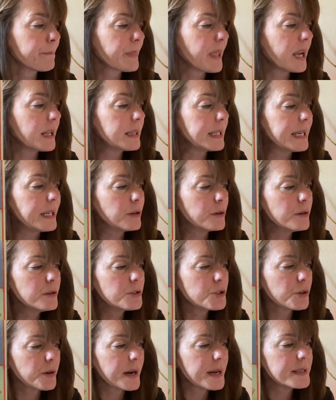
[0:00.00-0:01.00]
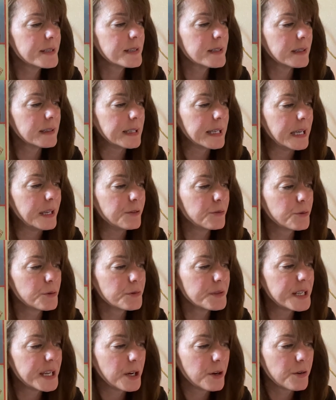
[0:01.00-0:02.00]
A leader who tries to lead through
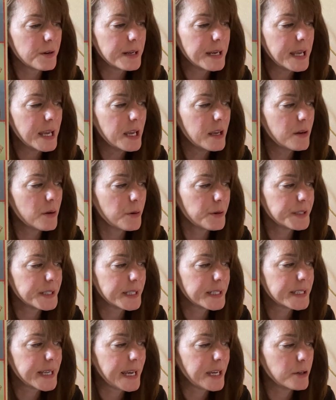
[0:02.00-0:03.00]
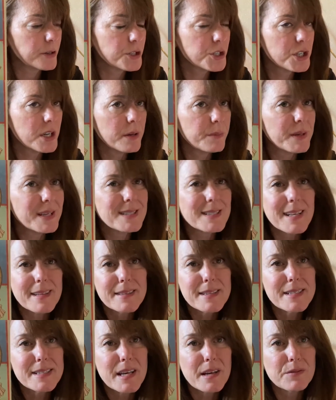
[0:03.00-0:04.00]
tyranny or dictatorship, is that
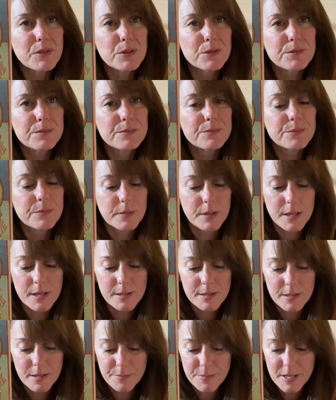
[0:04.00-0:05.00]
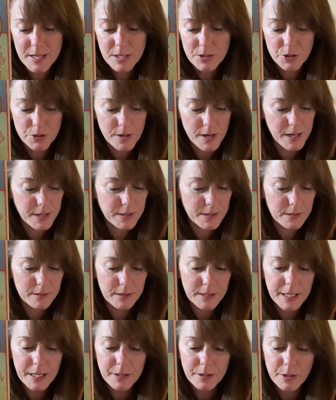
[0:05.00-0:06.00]
the devil? Is somebody trying to
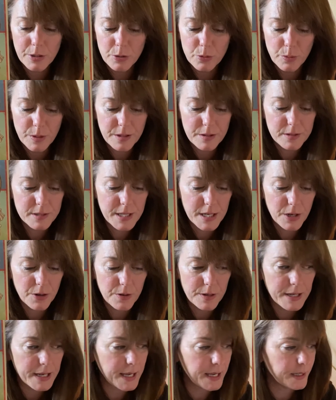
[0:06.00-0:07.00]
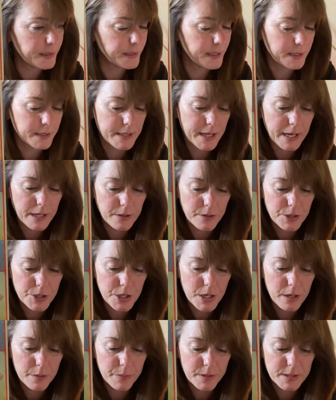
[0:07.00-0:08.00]
lead you with tyranny and
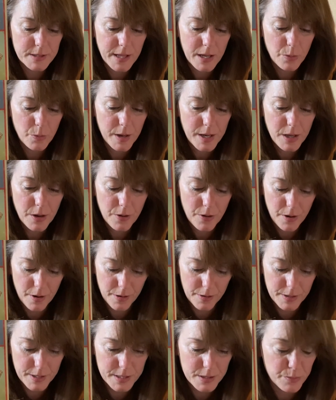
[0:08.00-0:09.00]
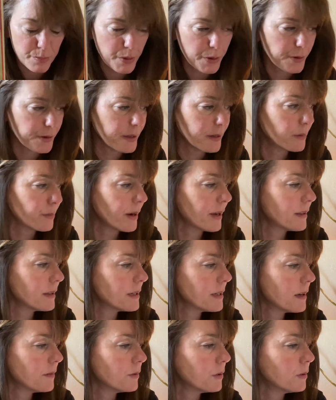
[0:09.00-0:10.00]
dictatorship? Is that why your heart is burdened by the
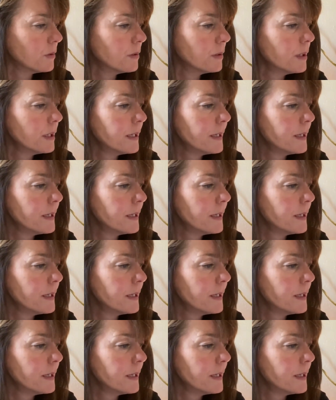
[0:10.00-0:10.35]
devil?